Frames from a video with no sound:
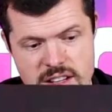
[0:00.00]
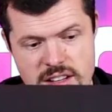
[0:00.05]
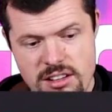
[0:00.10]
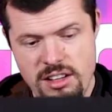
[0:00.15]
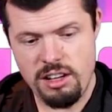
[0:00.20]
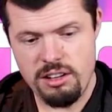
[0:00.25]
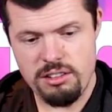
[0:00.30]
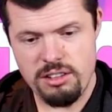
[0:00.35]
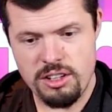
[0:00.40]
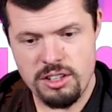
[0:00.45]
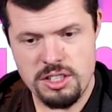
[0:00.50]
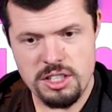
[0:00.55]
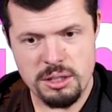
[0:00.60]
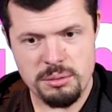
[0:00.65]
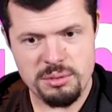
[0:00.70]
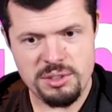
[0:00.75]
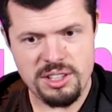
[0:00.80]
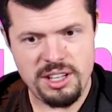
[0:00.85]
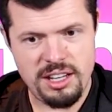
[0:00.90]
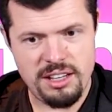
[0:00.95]
No
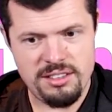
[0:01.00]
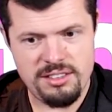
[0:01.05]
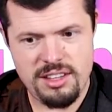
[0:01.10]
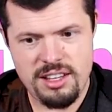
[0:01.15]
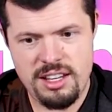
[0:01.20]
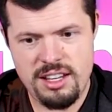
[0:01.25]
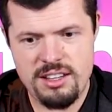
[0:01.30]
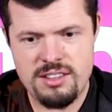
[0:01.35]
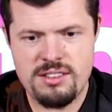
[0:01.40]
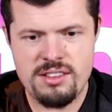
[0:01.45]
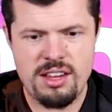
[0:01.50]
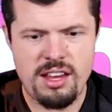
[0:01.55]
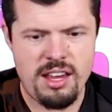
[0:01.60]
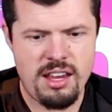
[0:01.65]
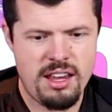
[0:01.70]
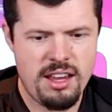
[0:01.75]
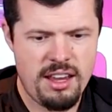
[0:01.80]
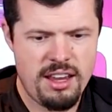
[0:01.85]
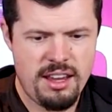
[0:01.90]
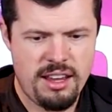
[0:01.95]
jump scares. There is
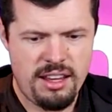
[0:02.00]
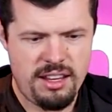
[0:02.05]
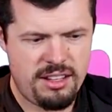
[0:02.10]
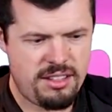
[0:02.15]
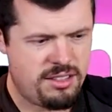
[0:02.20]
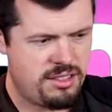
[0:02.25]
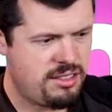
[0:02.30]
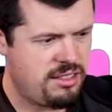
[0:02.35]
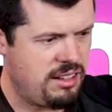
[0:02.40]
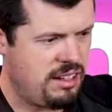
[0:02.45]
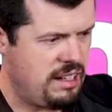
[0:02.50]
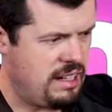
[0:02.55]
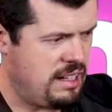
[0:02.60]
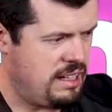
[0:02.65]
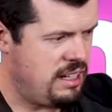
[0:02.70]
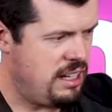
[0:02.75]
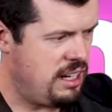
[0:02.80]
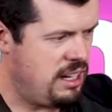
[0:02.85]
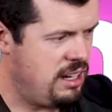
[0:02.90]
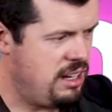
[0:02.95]

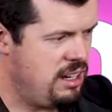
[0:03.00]
inside